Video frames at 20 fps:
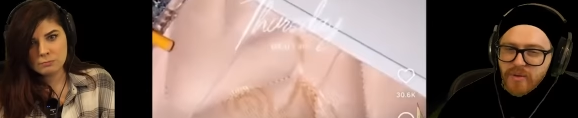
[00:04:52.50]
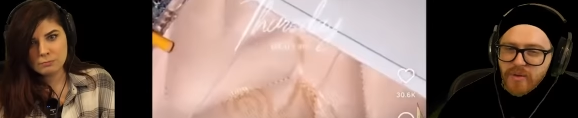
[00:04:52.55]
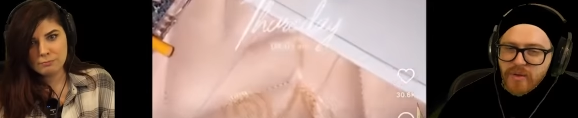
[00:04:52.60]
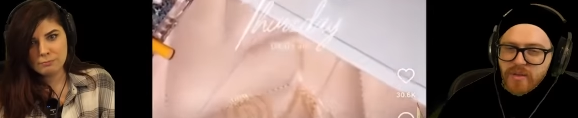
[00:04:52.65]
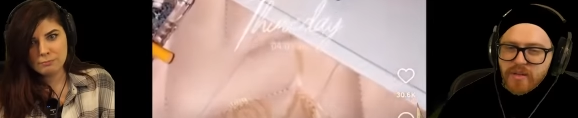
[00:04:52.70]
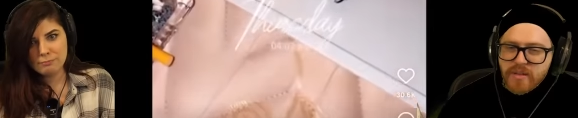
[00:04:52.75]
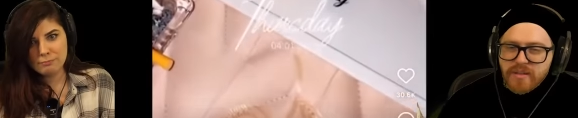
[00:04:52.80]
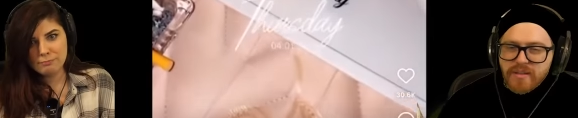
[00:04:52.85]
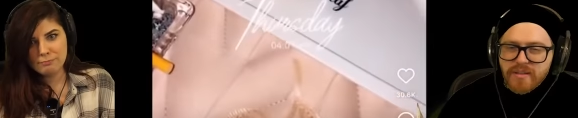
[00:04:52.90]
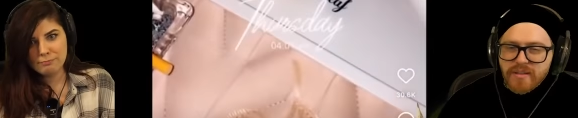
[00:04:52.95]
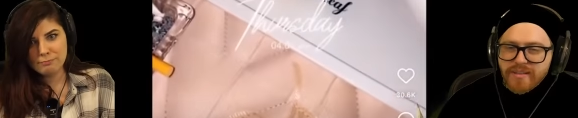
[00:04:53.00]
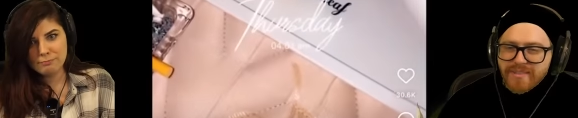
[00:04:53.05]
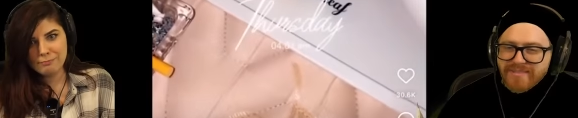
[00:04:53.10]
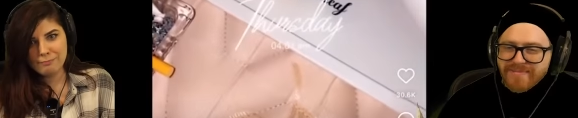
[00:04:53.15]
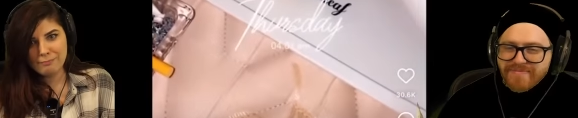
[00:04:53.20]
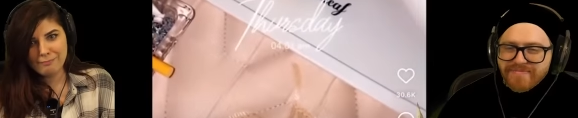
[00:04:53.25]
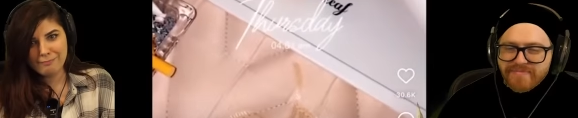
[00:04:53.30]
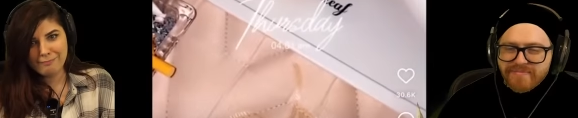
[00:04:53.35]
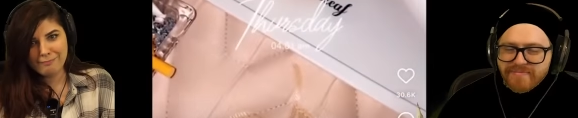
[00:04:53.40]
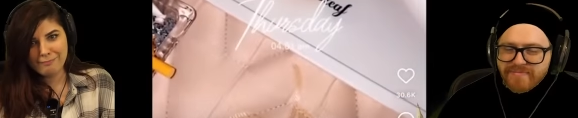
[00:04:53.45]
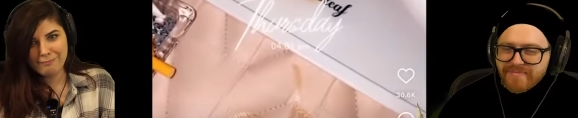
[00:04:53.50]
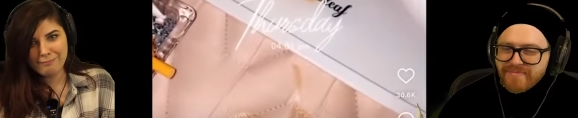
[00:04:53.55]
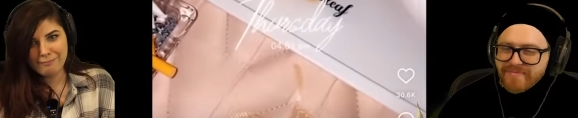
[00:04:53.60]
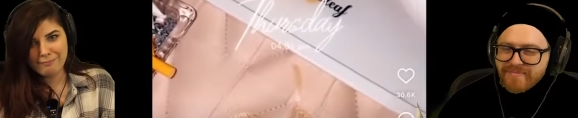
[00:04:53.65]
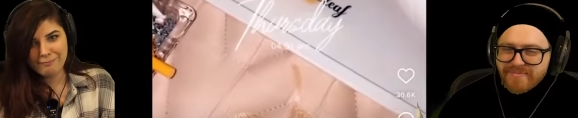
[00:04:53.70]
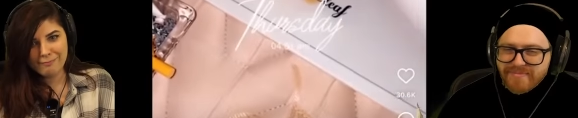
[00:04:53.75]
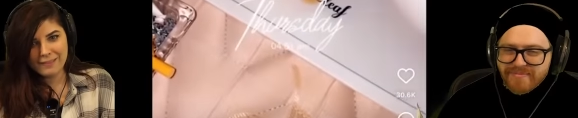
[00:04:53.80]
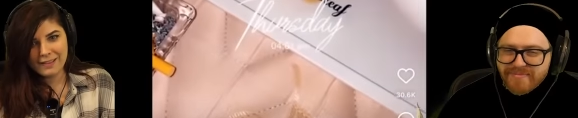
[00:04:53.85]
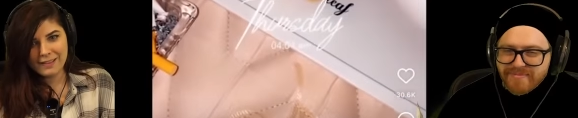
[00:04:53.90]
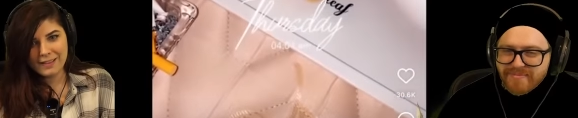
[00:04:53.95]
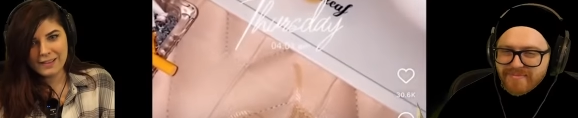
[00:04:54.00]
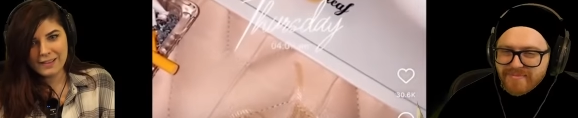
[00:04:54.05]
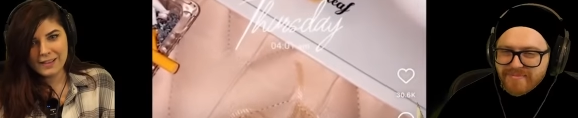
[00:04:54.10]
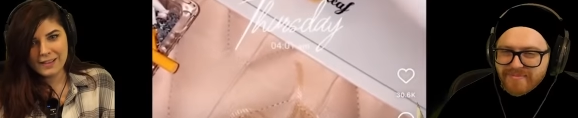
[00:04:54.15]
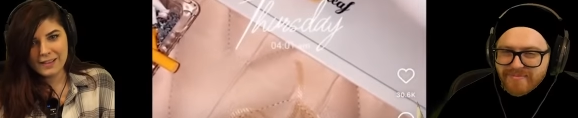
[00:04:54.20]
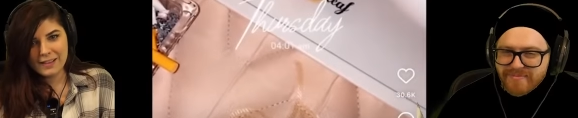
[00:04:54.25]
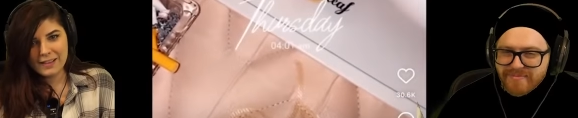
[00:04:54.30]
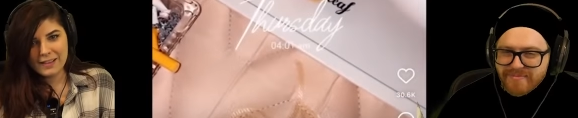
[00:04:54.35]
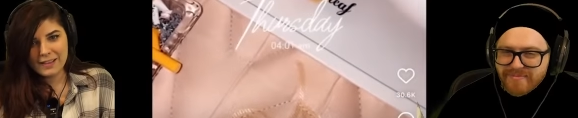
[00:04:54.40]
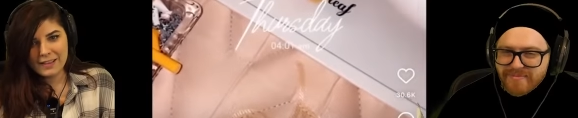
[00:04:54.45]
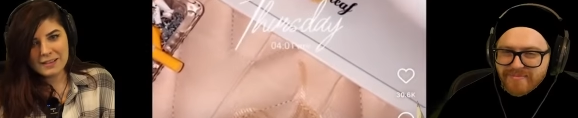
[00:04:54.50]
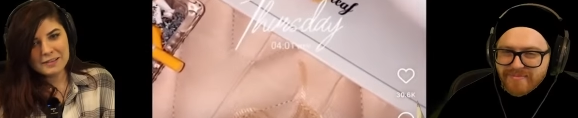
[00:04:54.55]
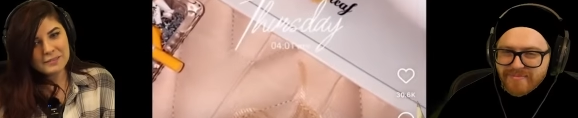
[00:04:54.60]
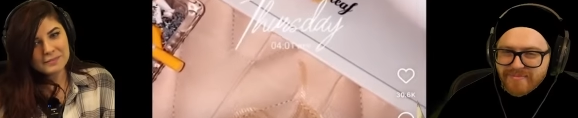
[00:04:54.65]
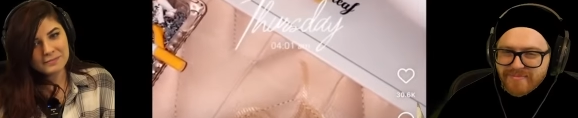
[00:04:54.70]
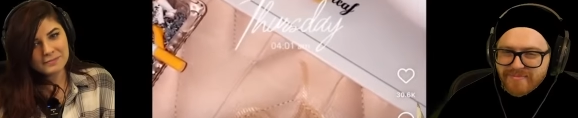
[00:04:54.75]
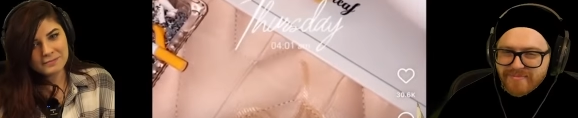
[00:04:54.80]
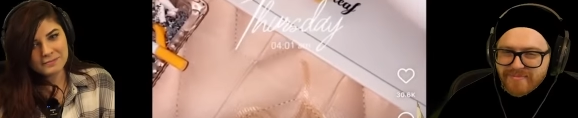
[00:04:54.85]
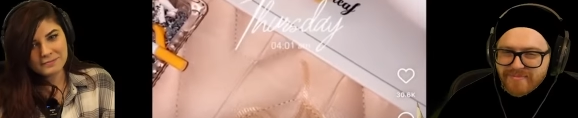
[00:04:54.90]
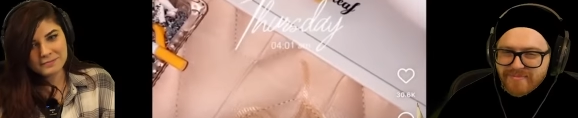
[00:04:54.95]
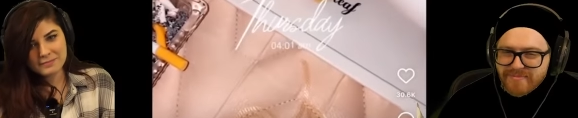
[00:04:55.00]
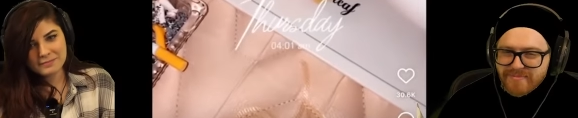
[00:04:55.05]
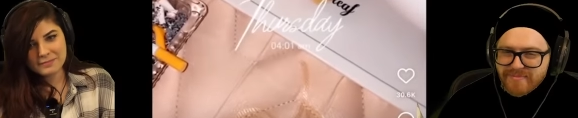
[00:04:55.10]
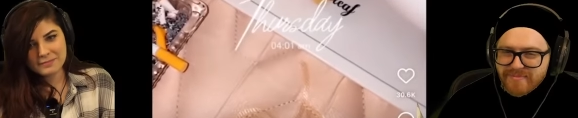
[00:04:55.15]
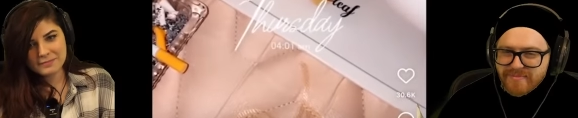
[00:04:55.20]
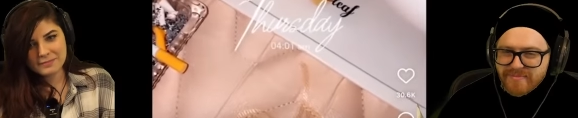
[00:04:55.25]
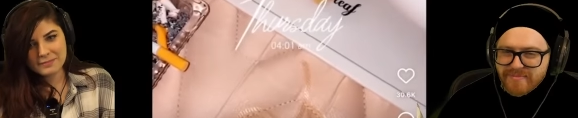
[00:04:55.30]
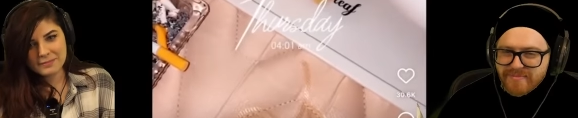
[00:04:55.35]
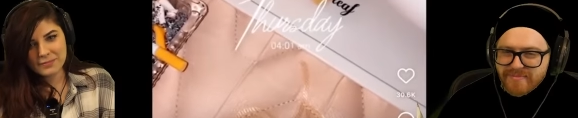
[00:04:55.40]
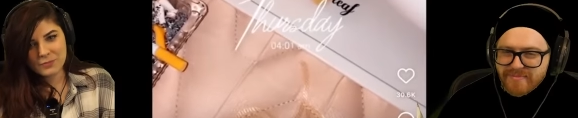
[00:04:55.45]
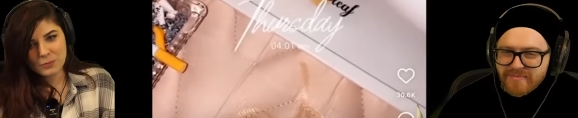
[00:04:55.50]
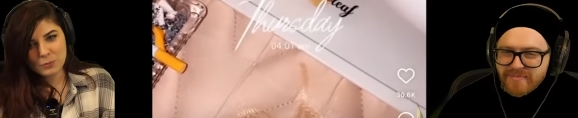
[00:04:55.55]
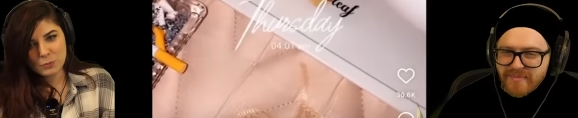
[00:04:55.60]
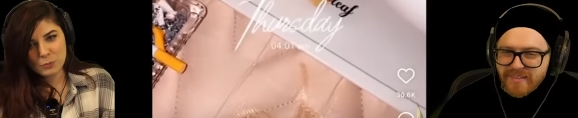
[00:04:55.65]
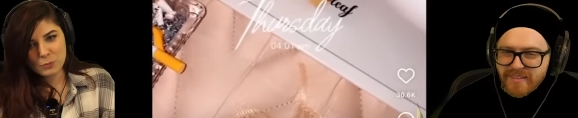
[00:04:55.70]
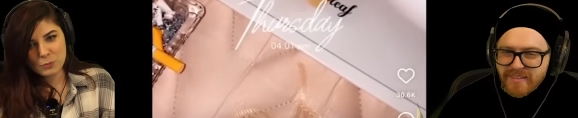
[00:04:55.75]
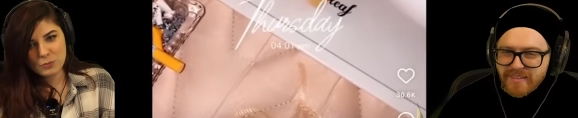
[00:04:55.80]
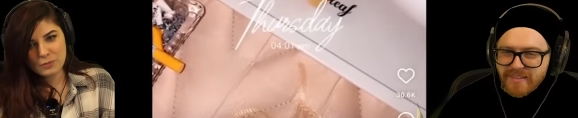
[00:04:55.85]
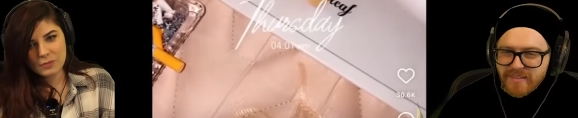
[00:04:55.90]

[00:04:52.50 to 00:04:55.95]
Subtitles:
Nobody speaks.